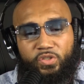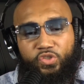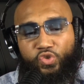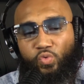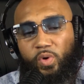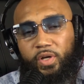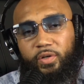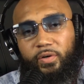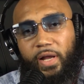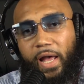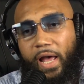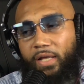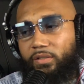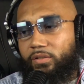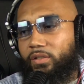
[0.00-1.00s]
Twitter
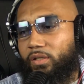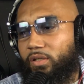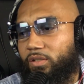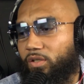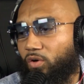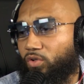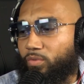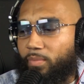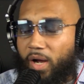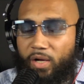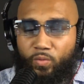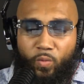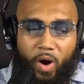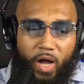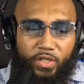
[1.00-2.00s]
at Yung
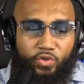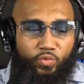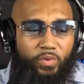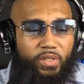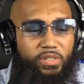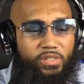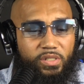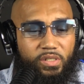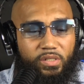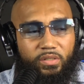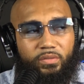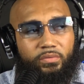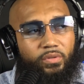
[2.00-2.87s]
Dolemite, YUNG.